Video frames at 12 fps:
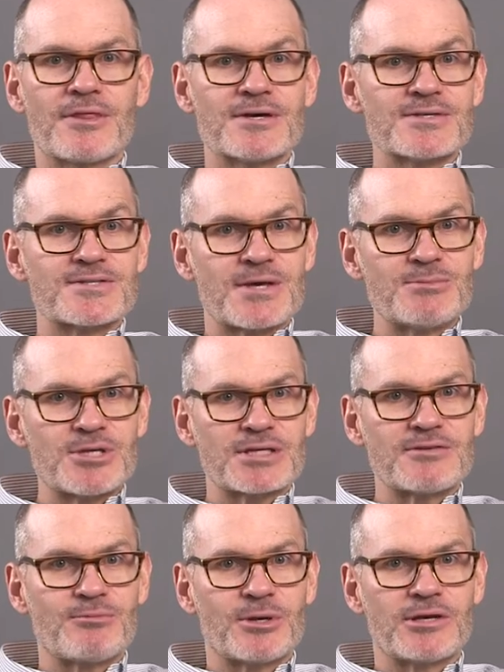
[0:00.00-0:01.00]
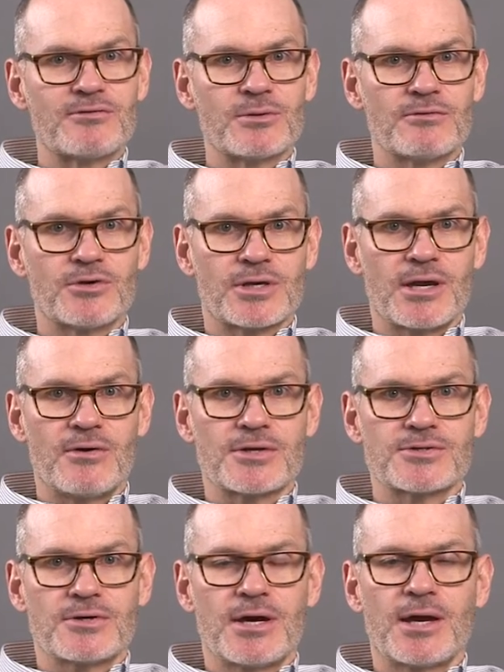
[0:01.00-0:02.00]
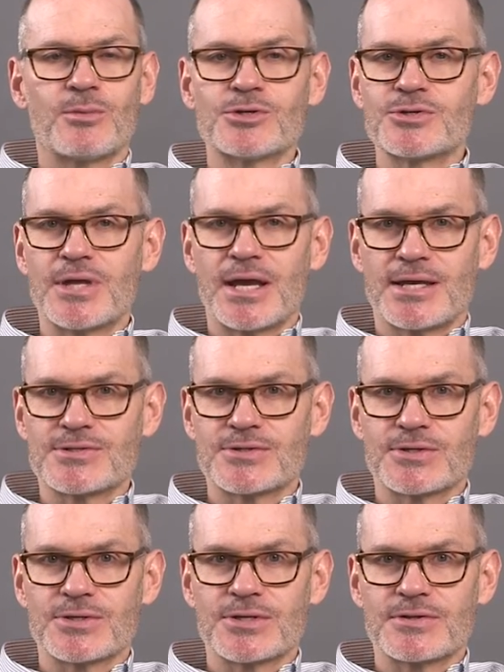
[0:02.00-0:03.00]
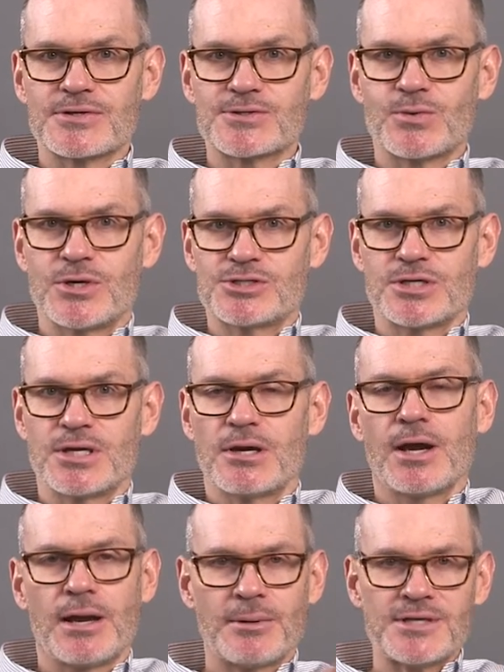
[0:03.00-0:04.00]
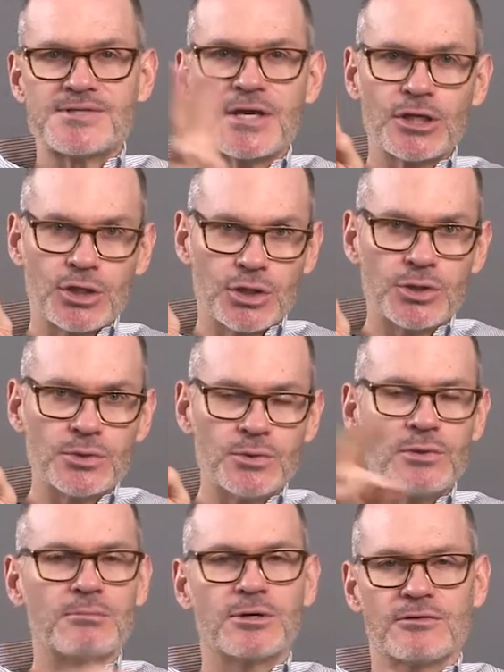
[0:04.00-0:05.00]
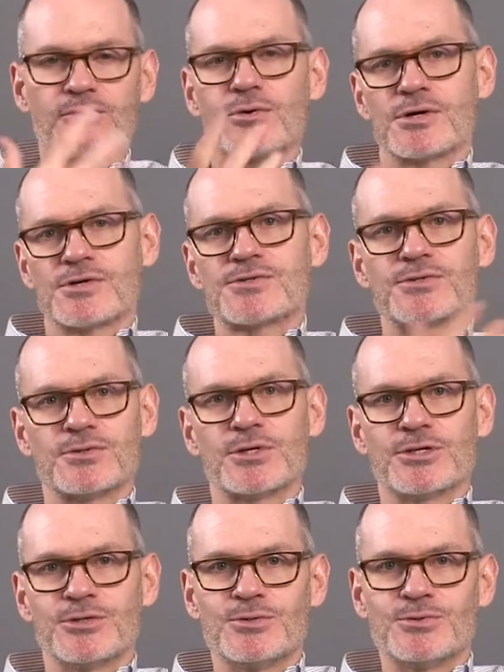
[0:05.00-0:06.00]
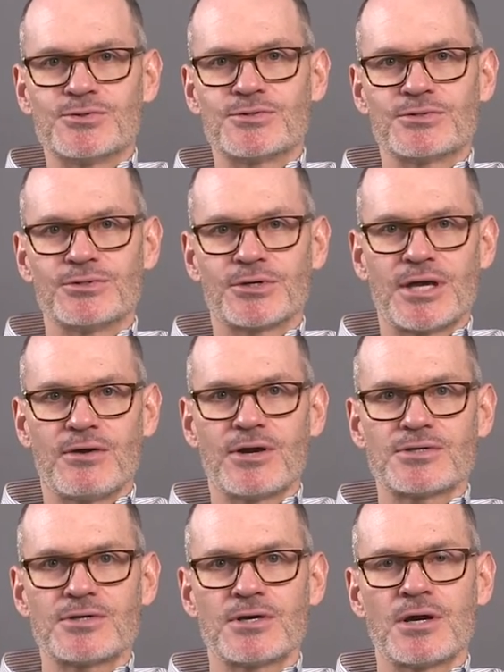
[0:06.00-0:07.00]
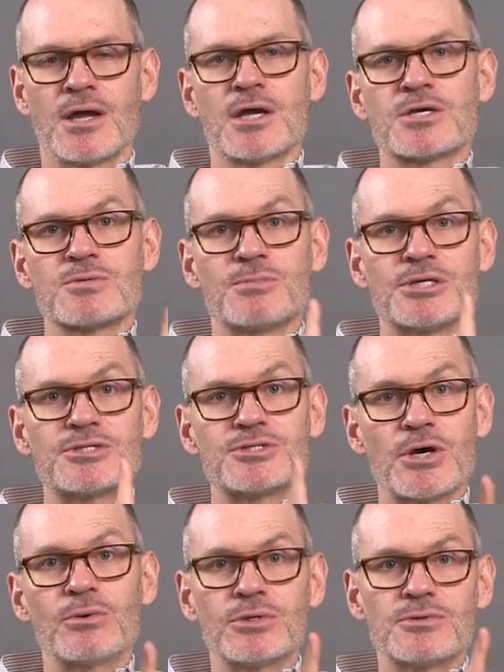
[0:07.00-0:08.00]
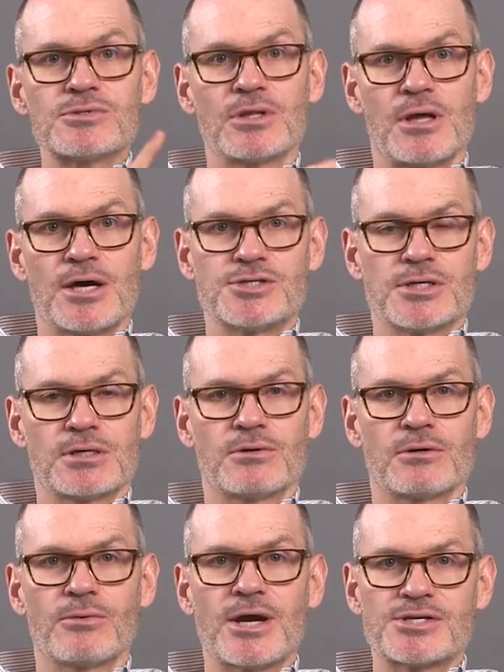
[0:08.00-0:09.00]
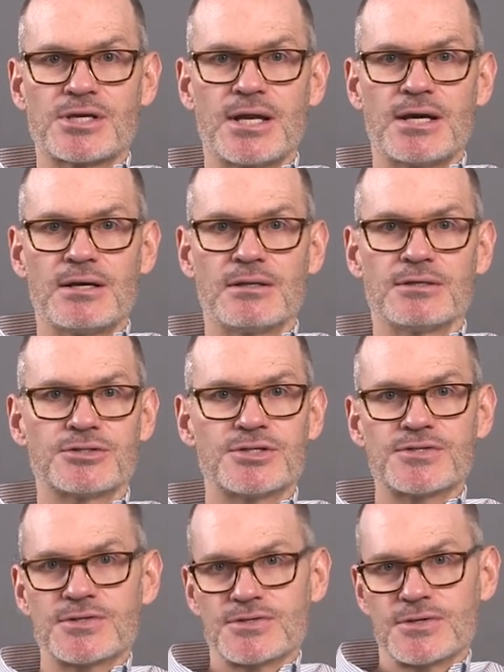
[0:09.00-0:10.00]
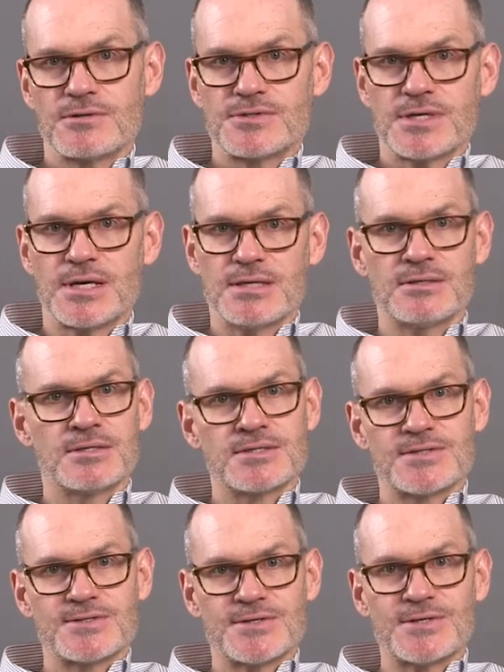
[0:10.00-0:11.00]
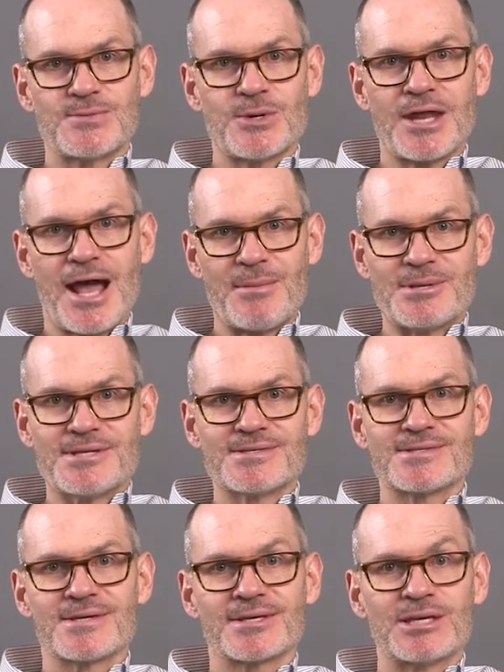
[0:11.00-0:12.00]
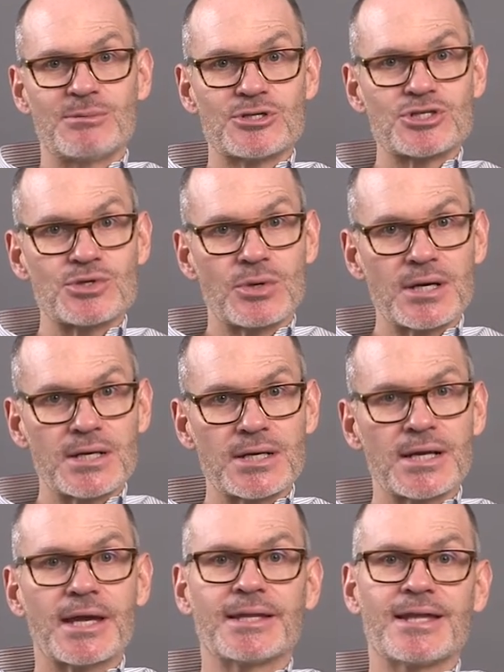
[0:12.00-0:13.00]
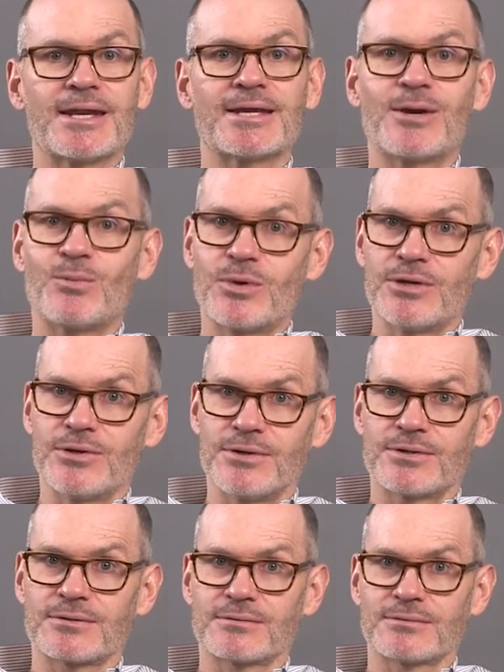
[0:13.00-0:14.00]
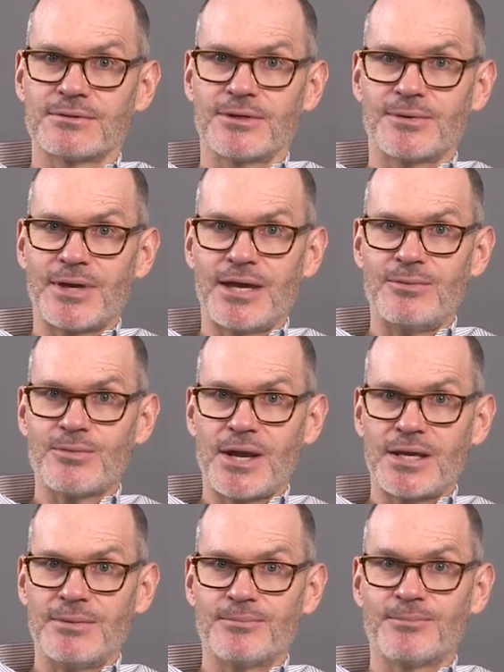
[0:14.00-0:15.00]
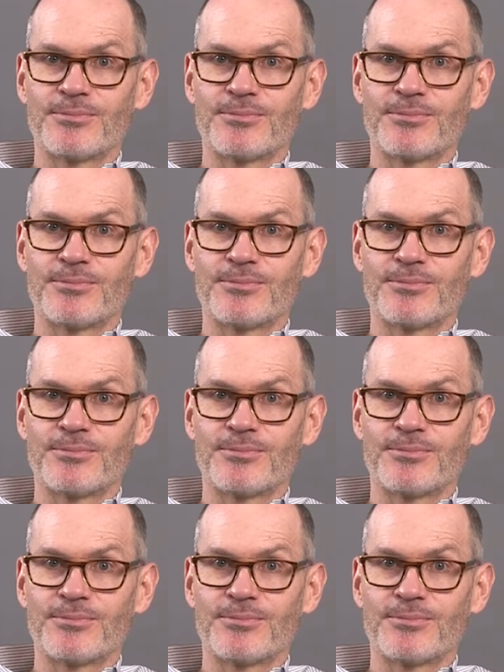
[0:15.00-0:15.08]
the subjective point of view of your character, I want you to answer this questionnaire. I'm going to say you, but of course you can use your character. But don't use logic or rationale. Just associate. See what happens. Keep it short and let it get weird. Okay, ready?